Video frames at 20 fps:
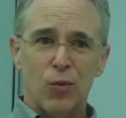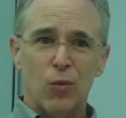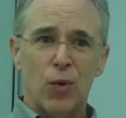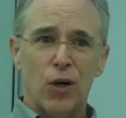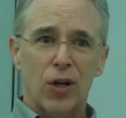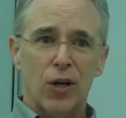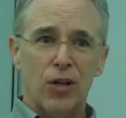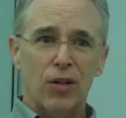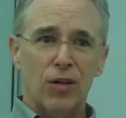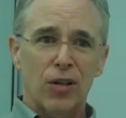that
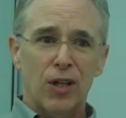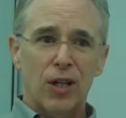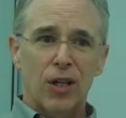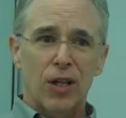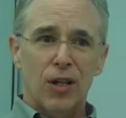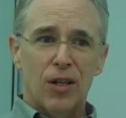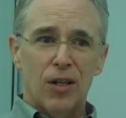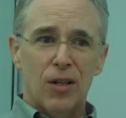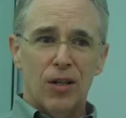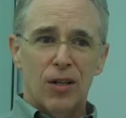
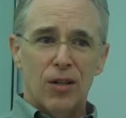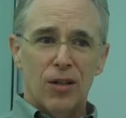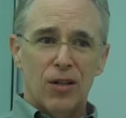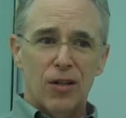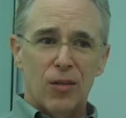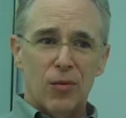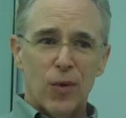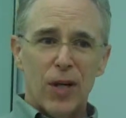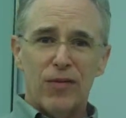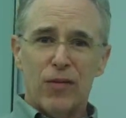
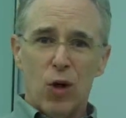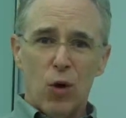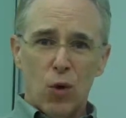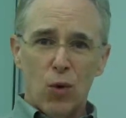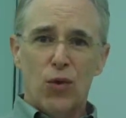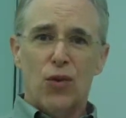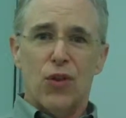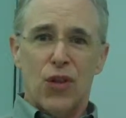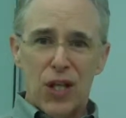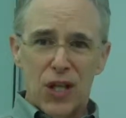we have a
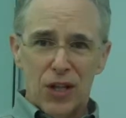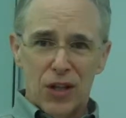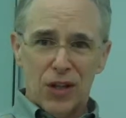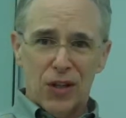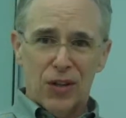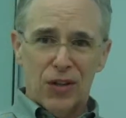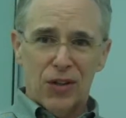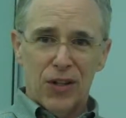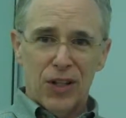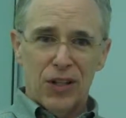whole
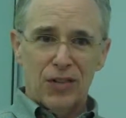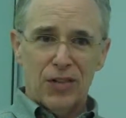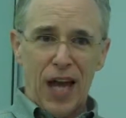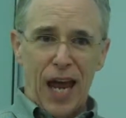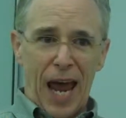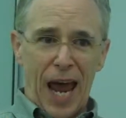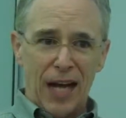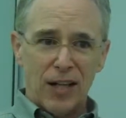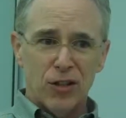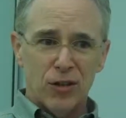theater that is
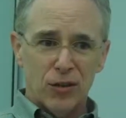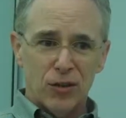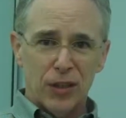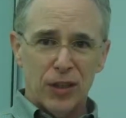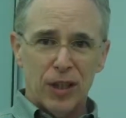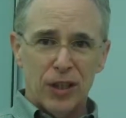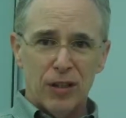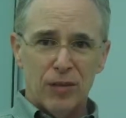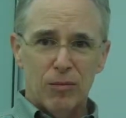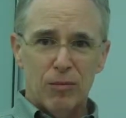
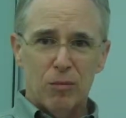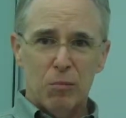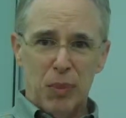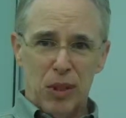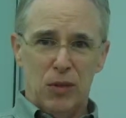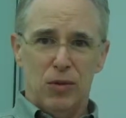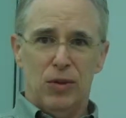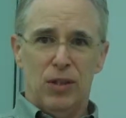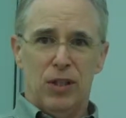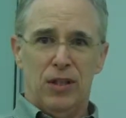actually
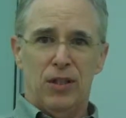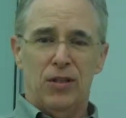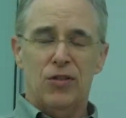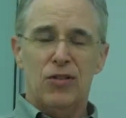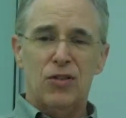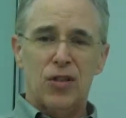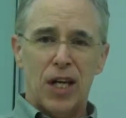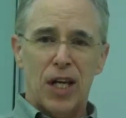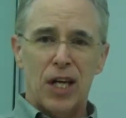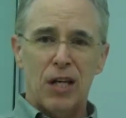built at the
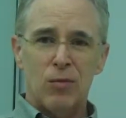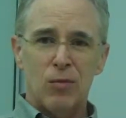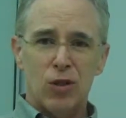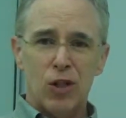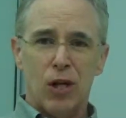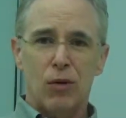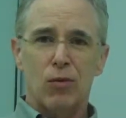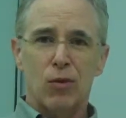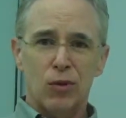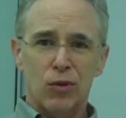same
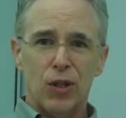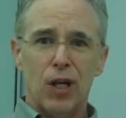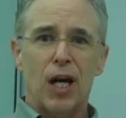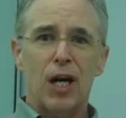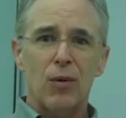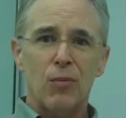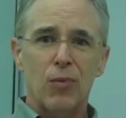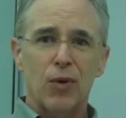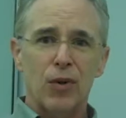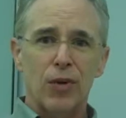general
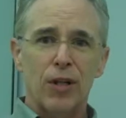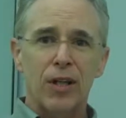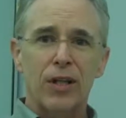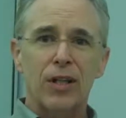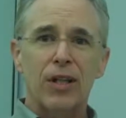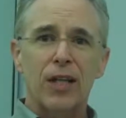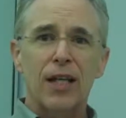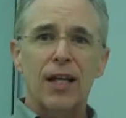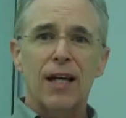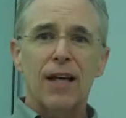time period
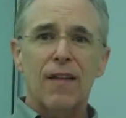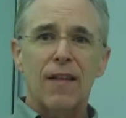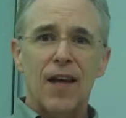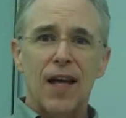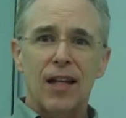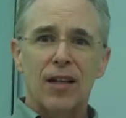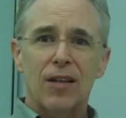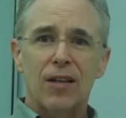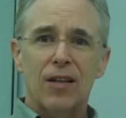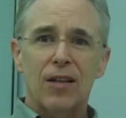
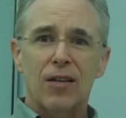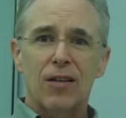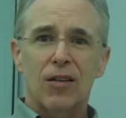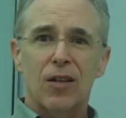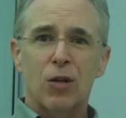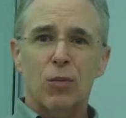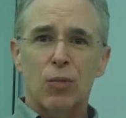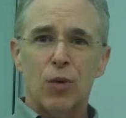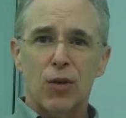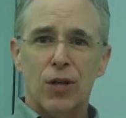that
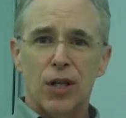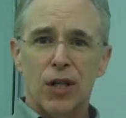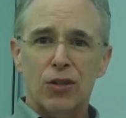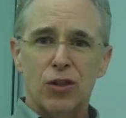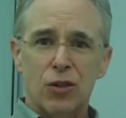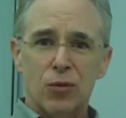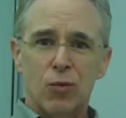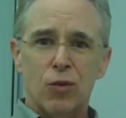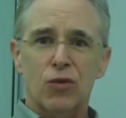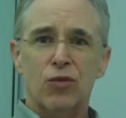the
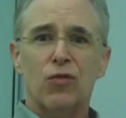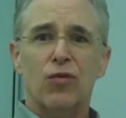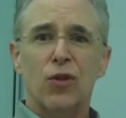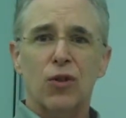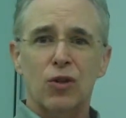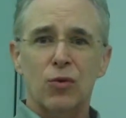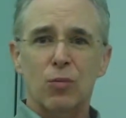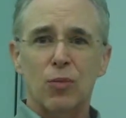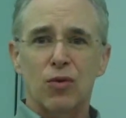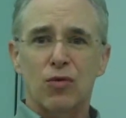production was
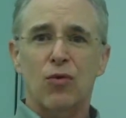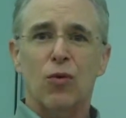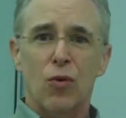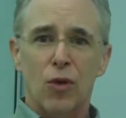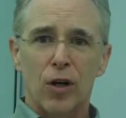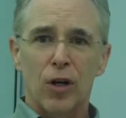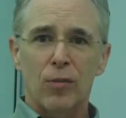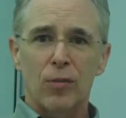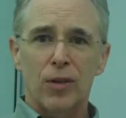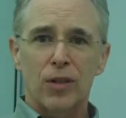first
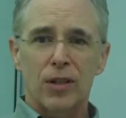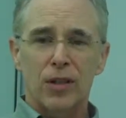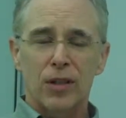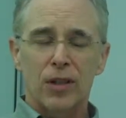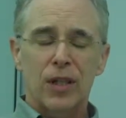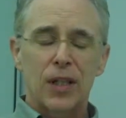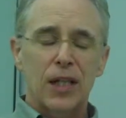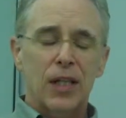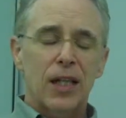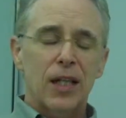performed.
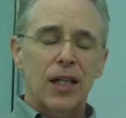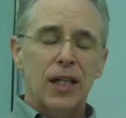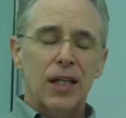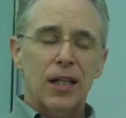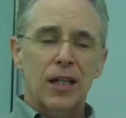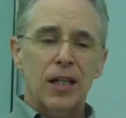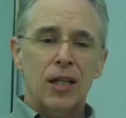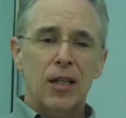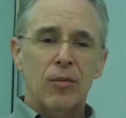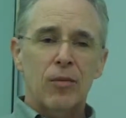
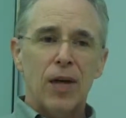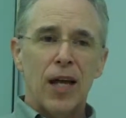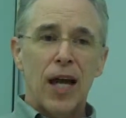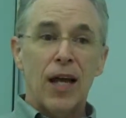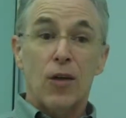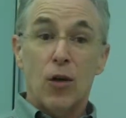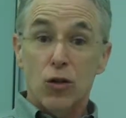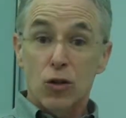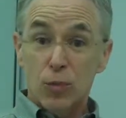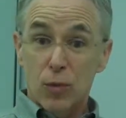
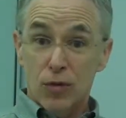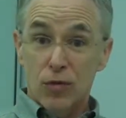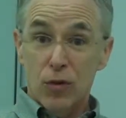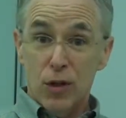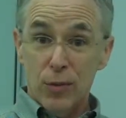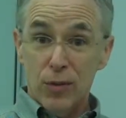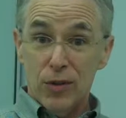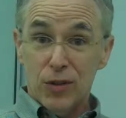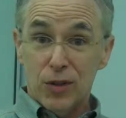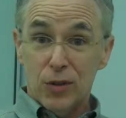And those
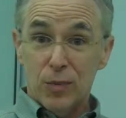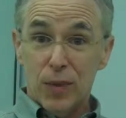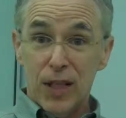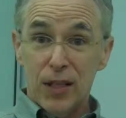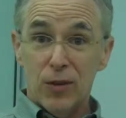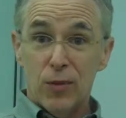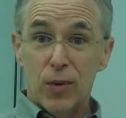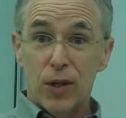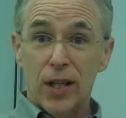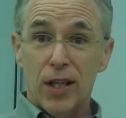performances,
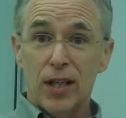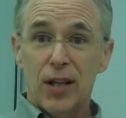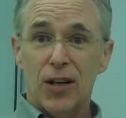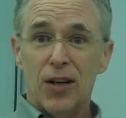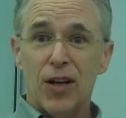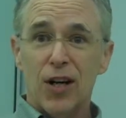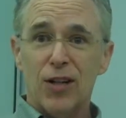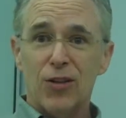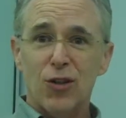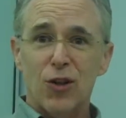by the way,
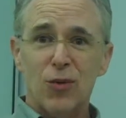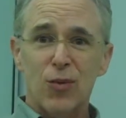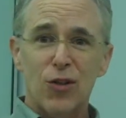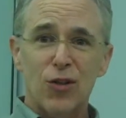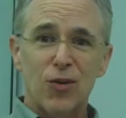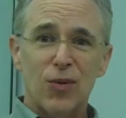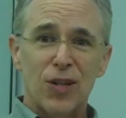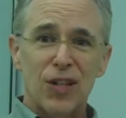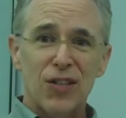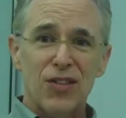are October
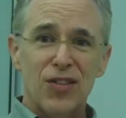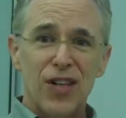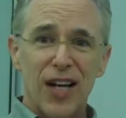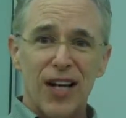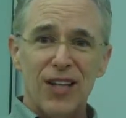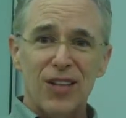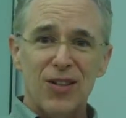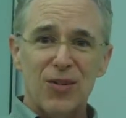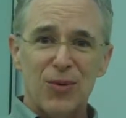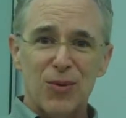
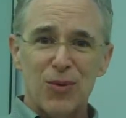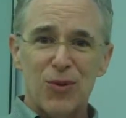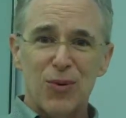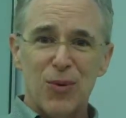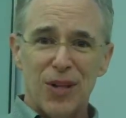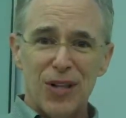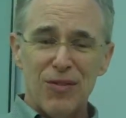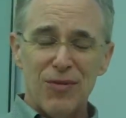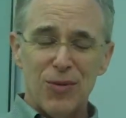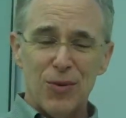22nd through
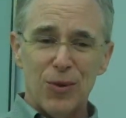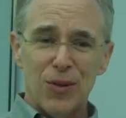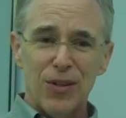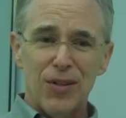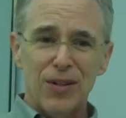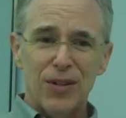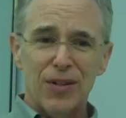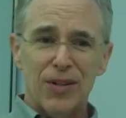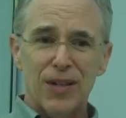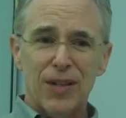
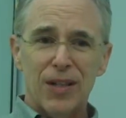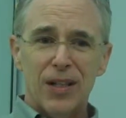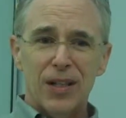24th